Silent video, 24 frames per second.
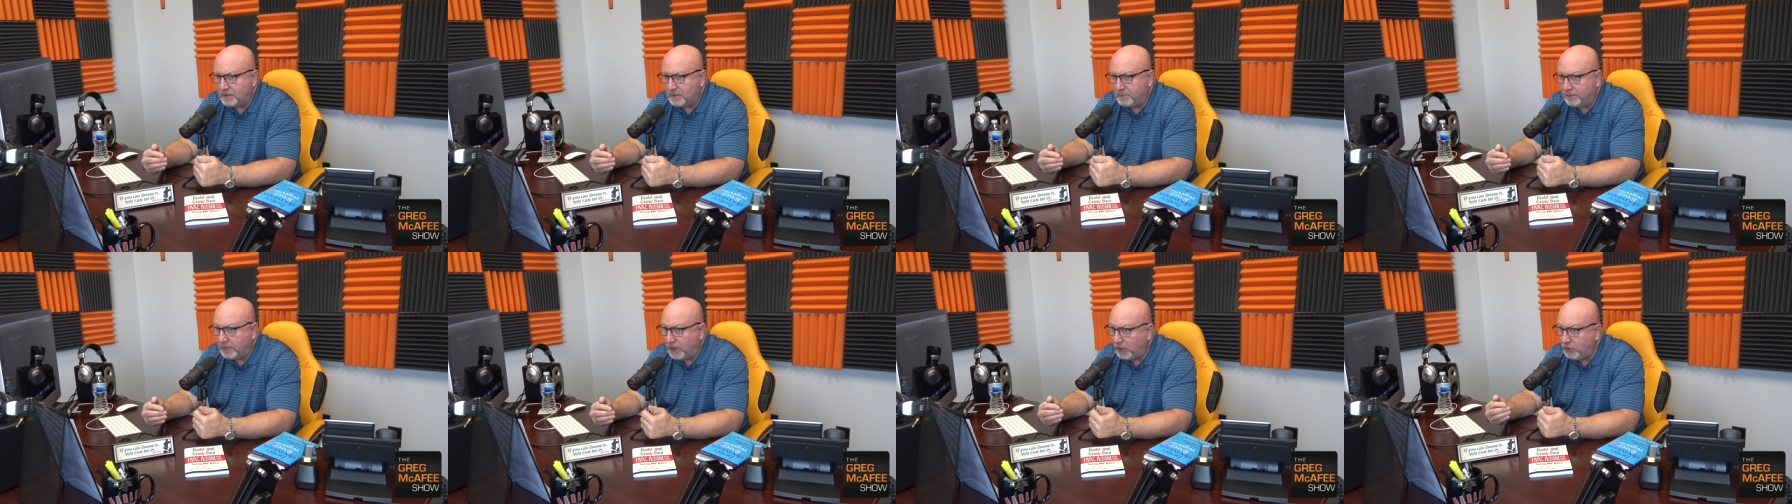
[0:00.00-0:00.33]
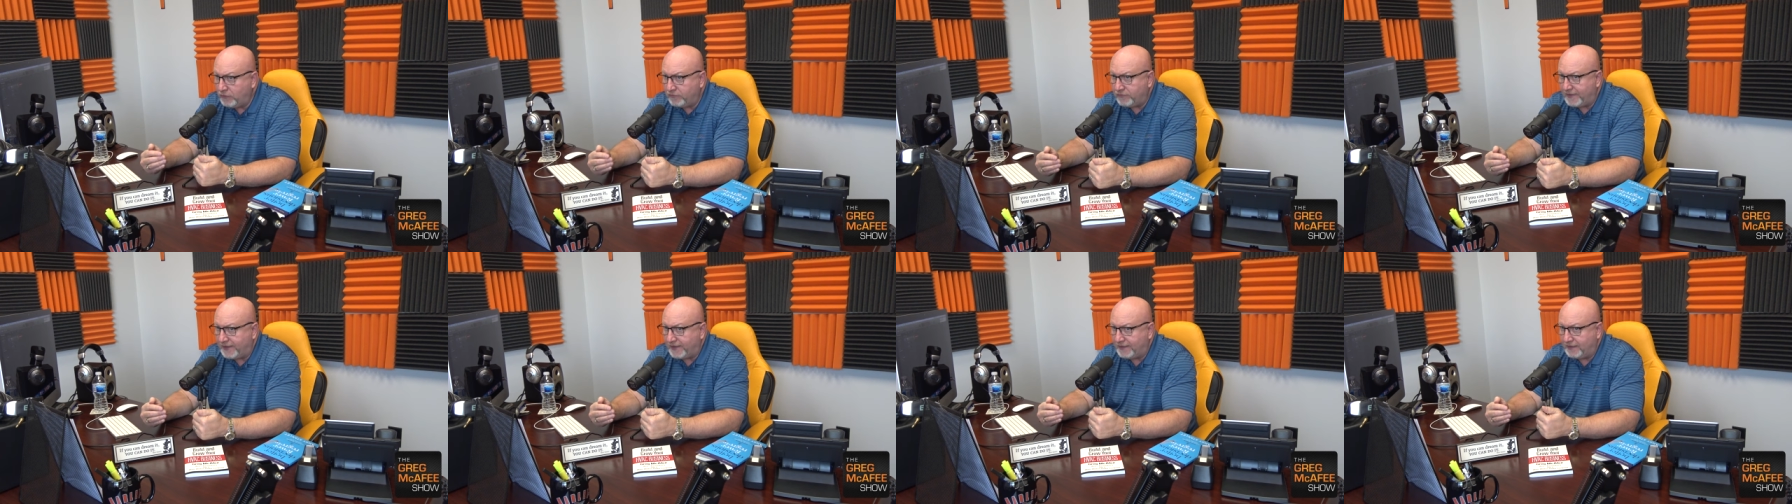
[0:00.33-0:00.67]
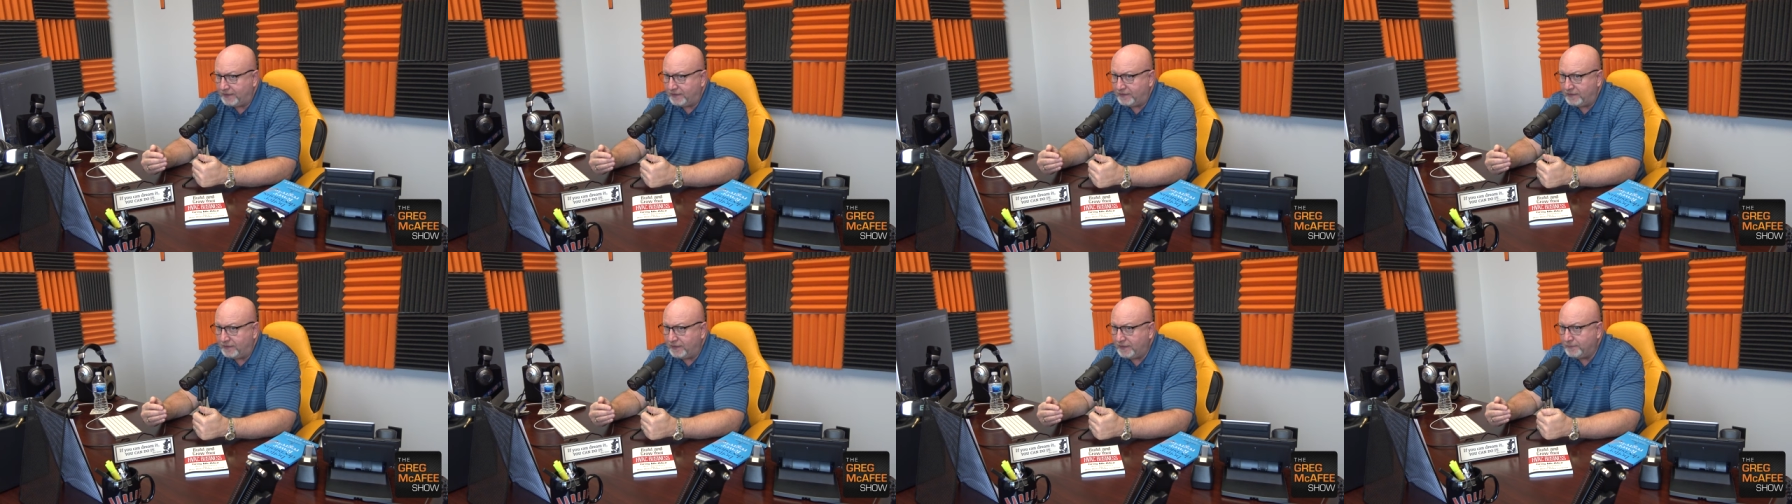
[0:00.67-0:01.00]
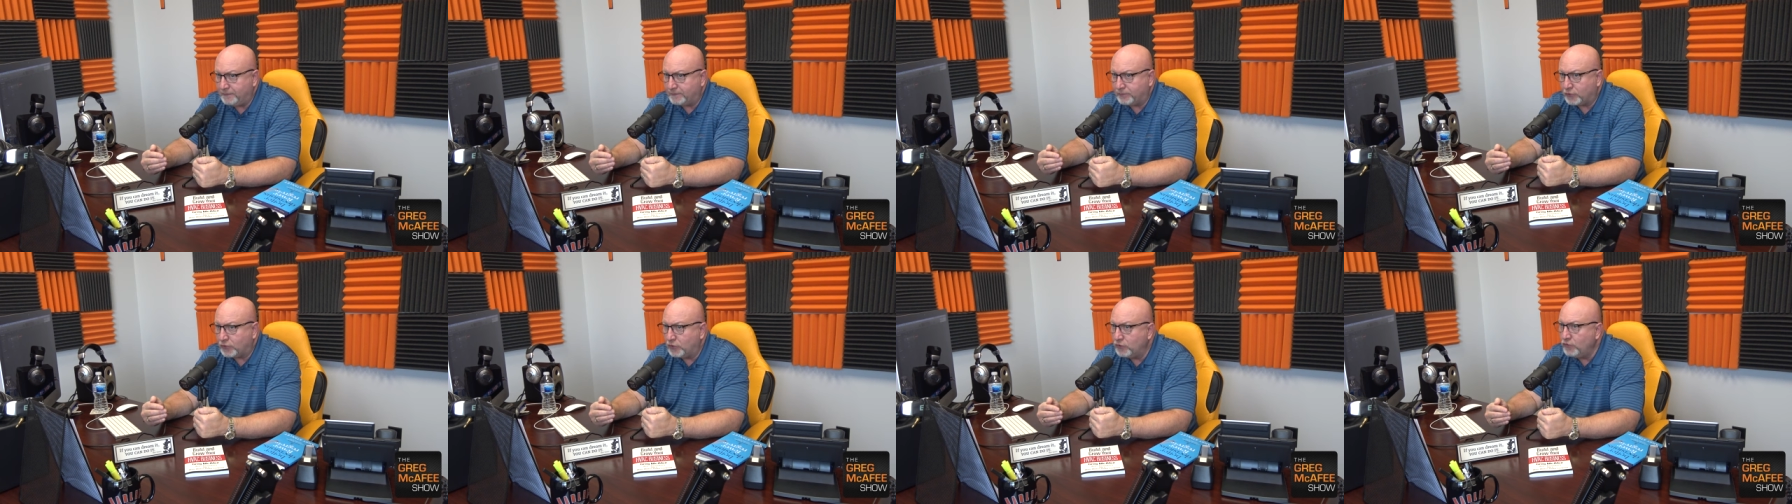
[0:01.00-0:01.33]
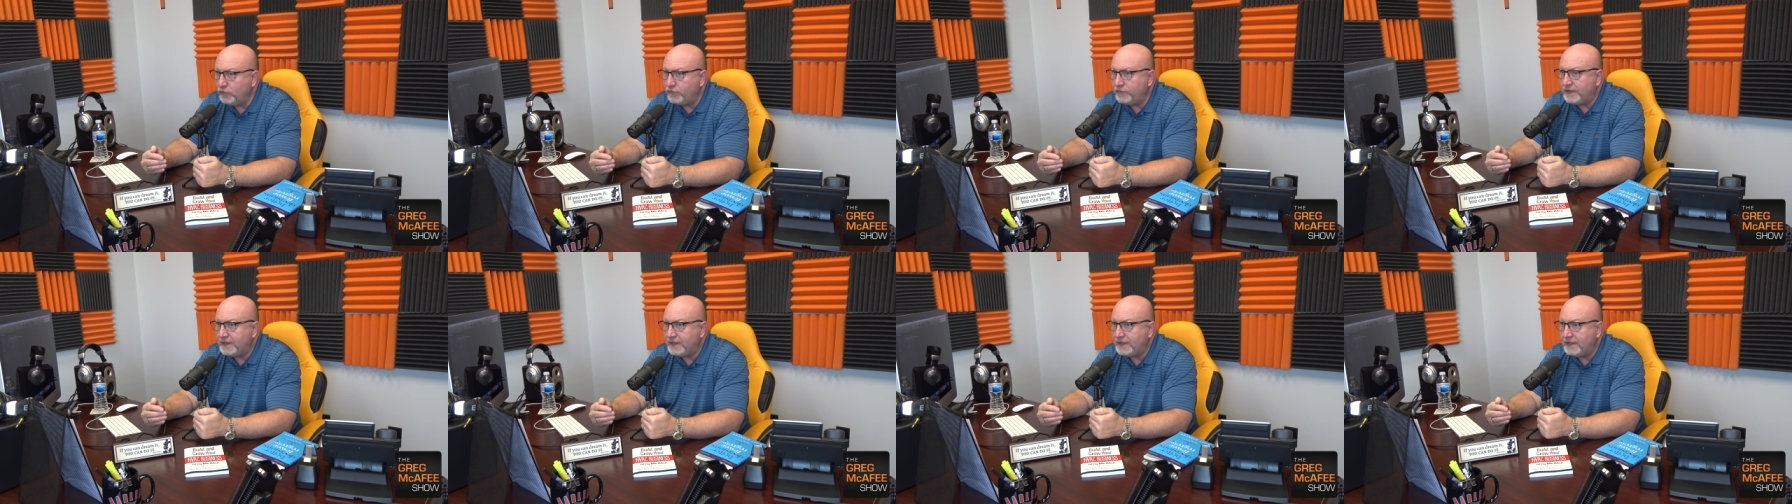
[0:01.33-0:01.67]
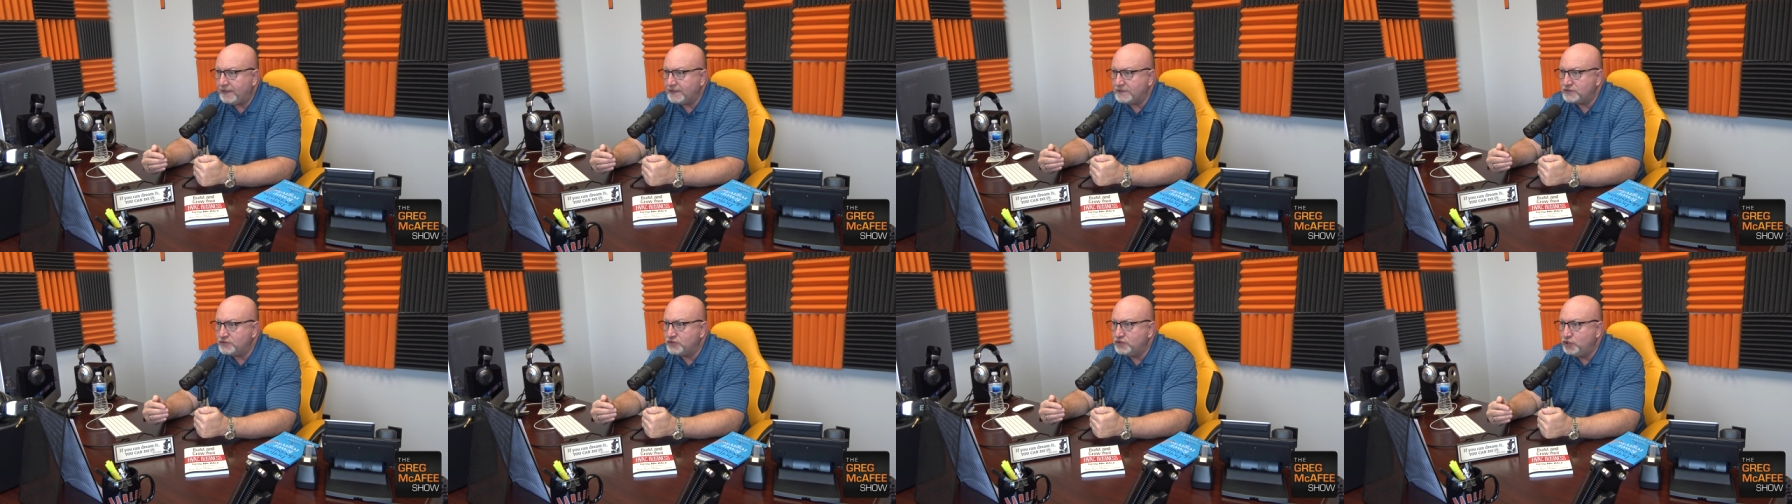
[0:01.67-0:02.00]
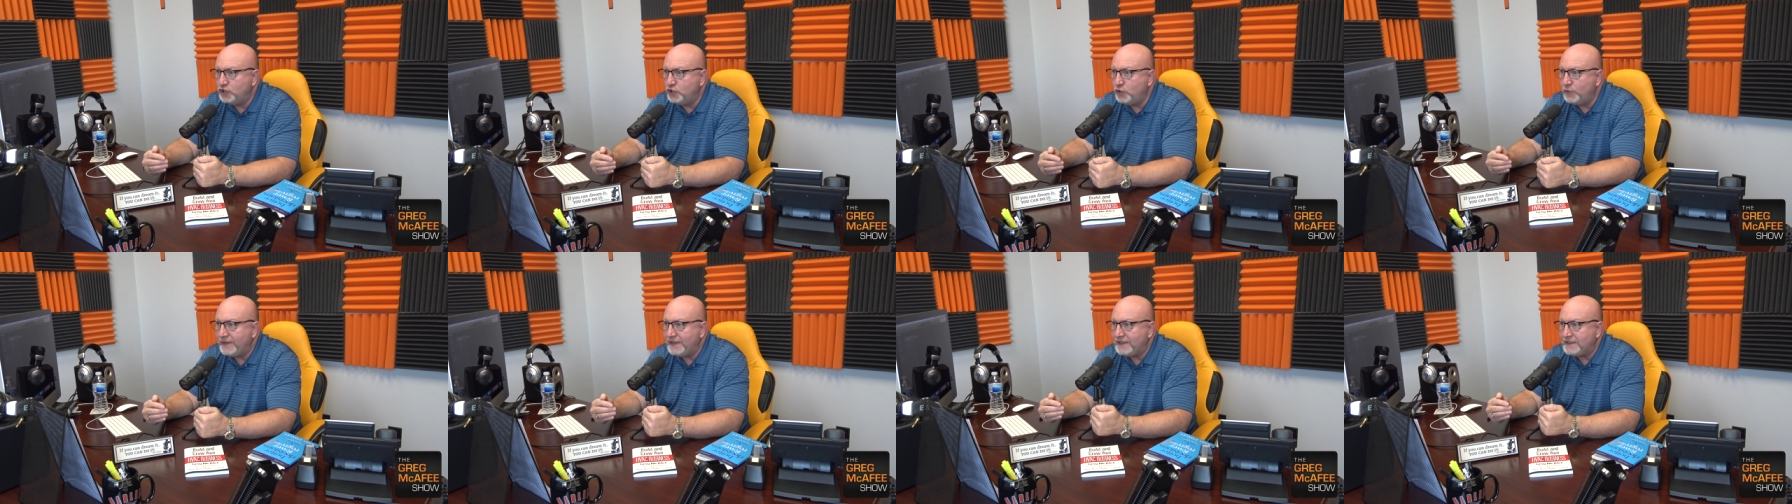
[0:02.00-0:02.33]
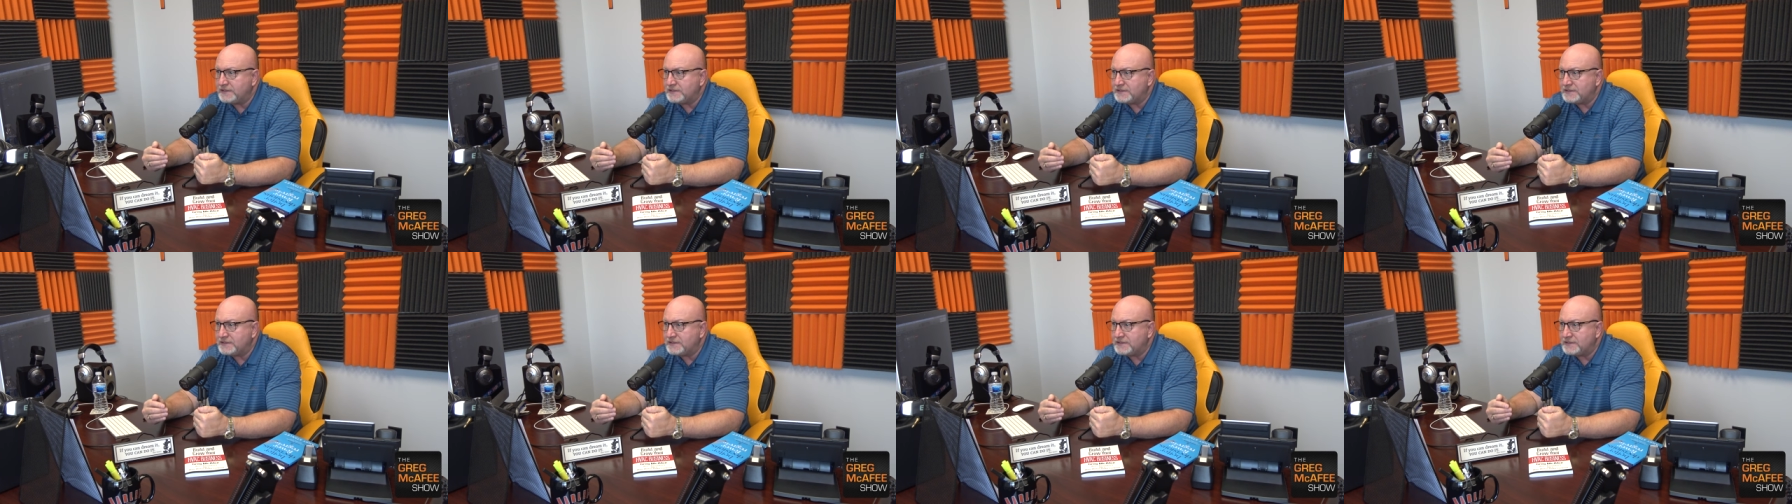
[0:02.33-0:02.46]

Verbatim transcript: motivating, improving is doing